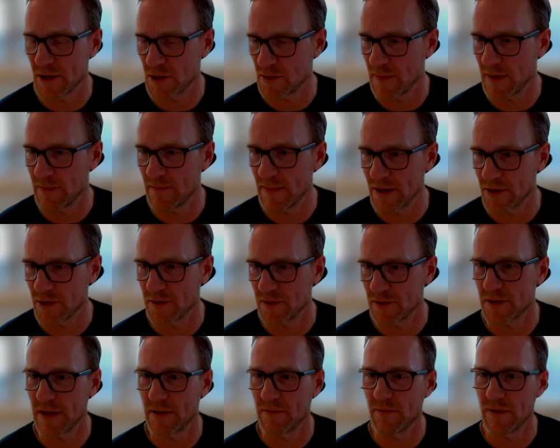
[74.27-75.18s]
management
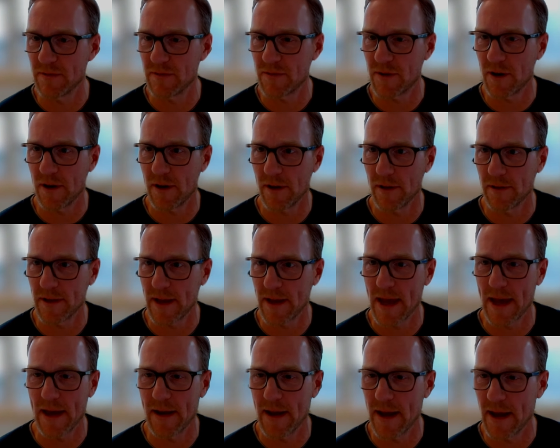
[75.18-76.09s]
measures that we've called
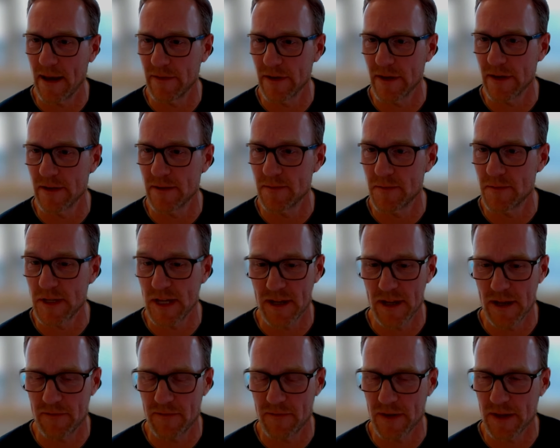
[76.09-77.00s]
can have a
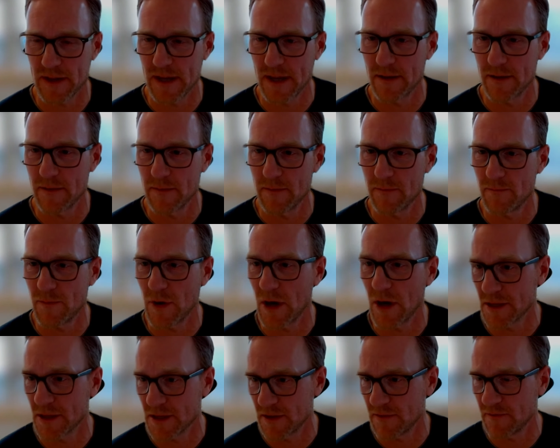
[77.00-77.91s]
significant
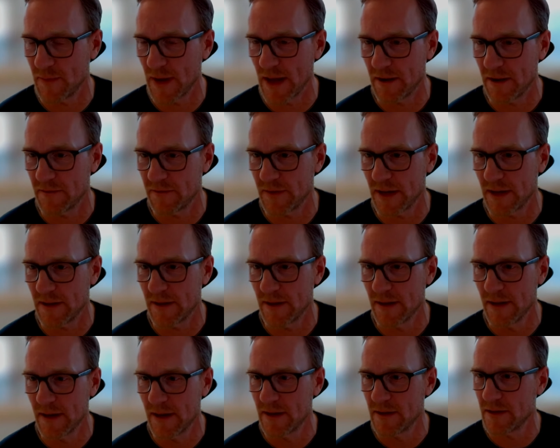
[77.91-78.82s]
positive
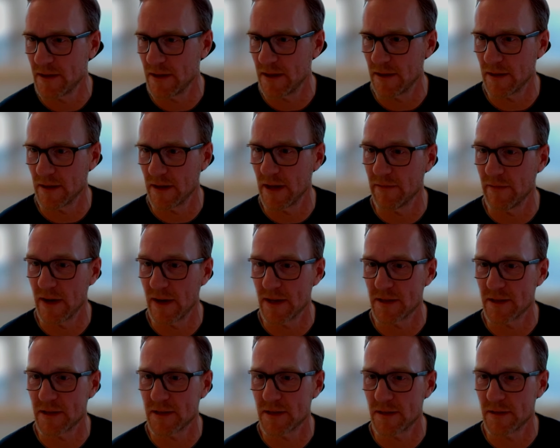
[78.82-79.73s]
benefit to give
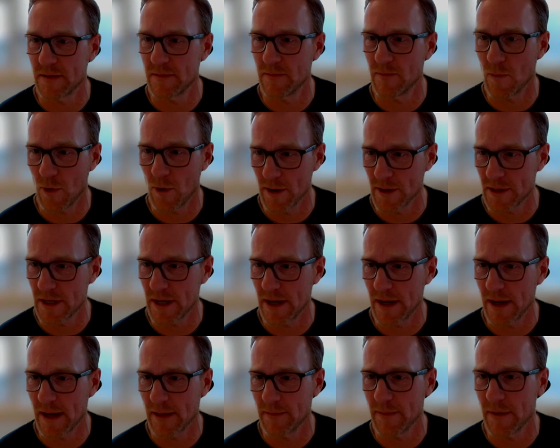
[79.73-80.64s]
us more
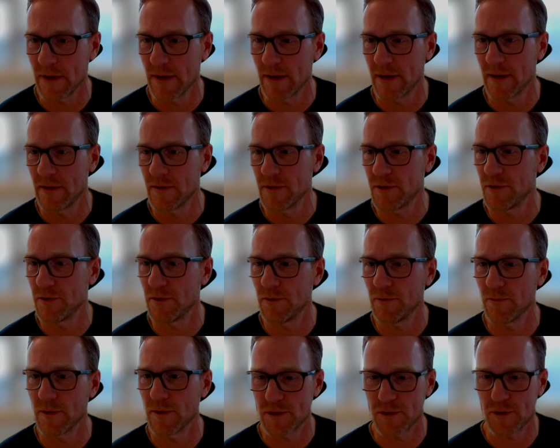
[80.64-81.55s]
time
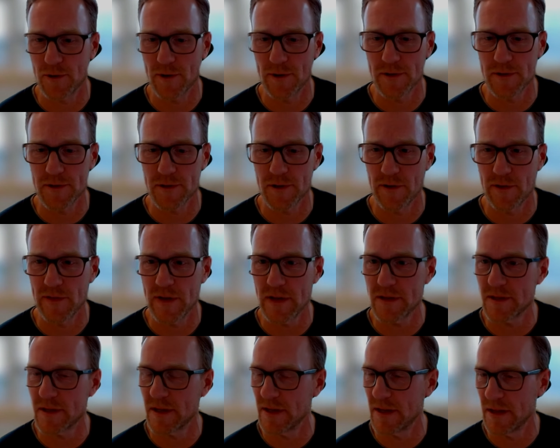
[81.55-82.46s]
to restore
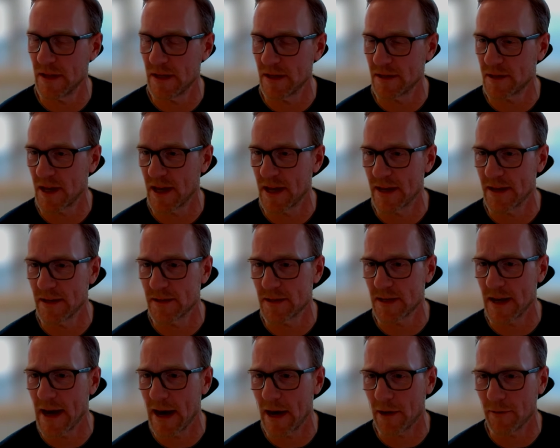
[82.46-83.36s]
service, and in this
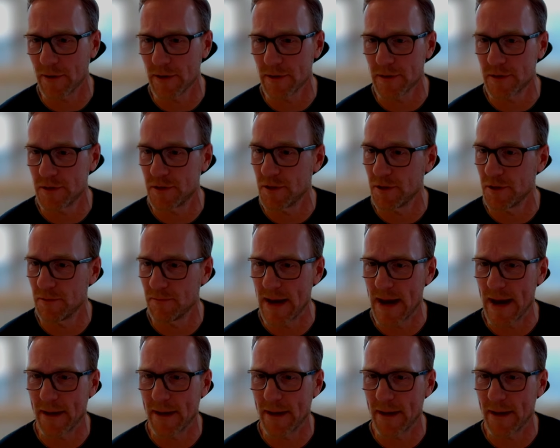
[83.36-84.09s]
case, hours do